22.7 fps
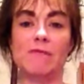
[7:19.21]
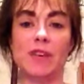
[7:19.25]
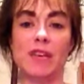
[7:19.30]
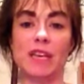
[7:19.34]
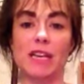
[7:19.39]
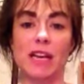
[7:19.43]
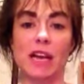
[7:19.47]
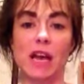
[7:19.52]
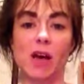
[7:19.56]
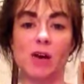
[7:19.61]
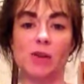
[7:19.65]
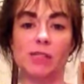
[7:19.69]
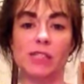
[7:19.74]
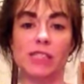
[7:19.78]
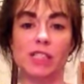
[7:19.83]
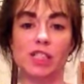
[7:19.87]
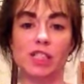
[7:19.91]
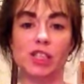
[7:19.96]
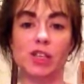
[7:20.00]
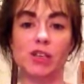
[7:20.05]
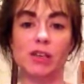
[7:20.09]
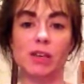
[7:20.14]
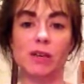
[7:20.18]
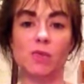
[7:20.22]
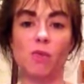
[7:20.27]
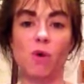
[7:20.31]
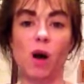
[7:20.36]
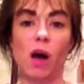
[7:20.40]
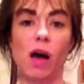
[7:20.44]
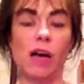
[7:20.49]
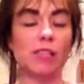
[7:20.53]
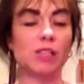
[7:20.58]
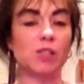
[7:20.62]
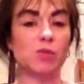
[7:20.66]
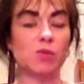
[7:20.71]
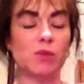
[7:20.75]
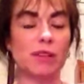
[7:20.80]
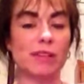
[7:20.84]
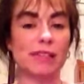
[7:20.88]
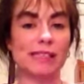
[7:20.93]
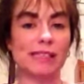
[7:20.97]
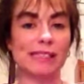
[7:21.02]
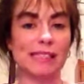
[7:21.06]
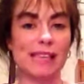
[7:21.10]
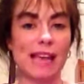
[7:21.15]
videos that you can watch with
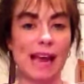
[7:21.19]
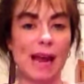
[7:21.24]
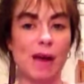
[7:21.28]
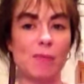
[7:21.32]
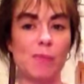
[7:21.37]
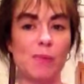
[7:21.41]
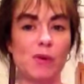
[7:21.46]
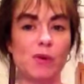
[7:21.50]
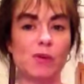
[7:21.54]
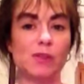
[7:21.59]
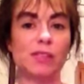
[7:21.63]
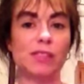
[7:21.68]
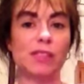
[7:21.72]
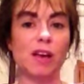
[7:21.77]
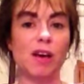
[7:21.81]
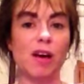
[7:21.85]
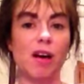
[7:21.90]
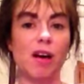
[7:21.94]
examples,